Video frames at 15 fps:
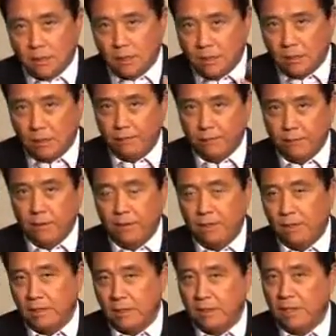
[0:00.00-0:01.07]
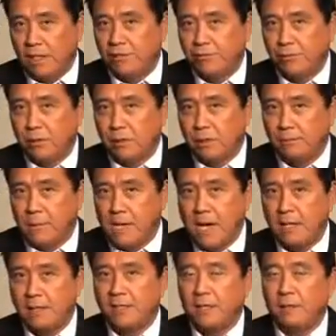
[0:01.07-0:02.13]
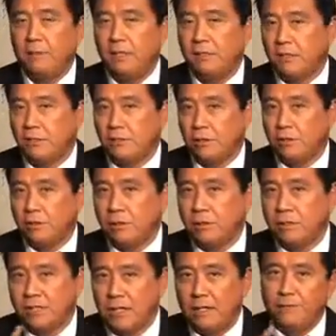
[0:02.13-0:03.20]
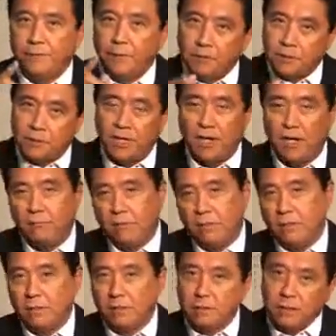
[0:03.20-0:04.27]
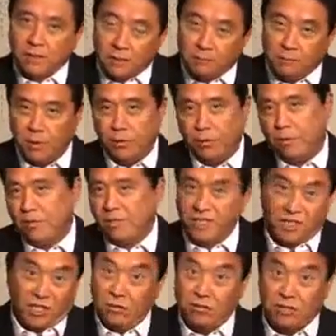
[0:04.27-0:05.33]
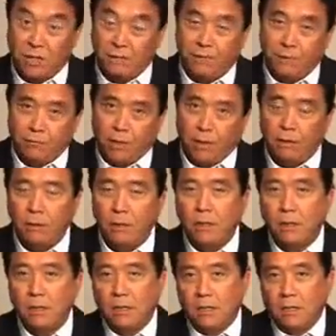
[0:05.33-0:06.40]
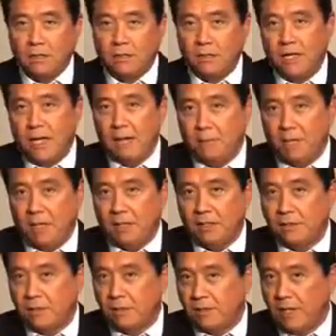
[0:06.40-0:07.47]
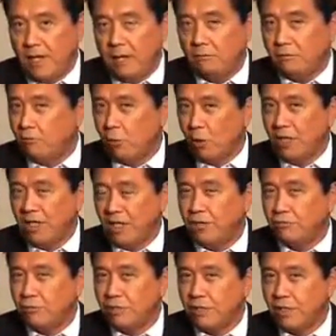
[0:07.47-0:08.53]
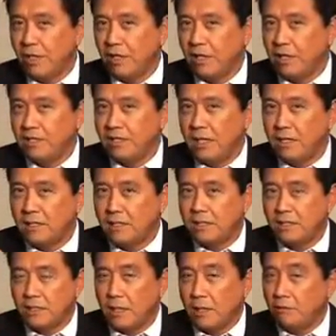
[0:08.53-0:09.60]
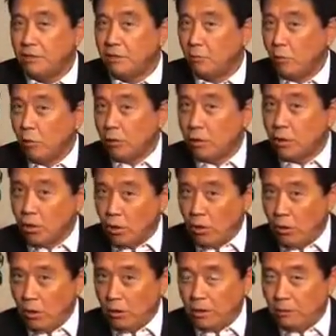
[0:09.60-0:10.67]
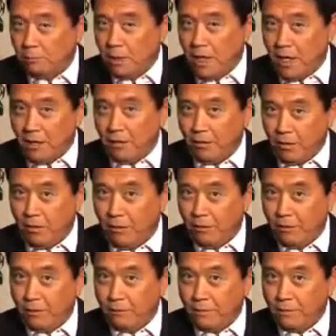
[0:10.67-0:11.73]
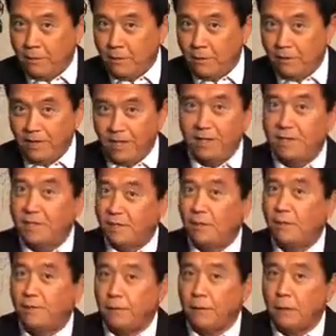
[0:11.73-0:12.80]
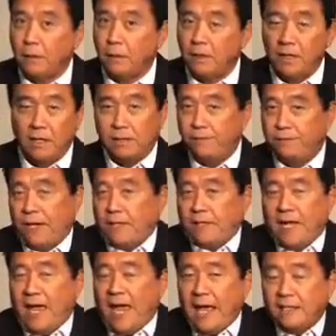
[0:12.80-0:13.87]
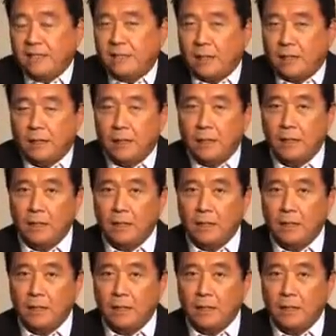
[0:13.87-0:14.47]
Silver is an industrial commodity. It means it's used in cell phones, cameras, computers. It's used everywhere. So that means today, what's really interesting is that there is more gold on planet Earth than silver. It's fantastic.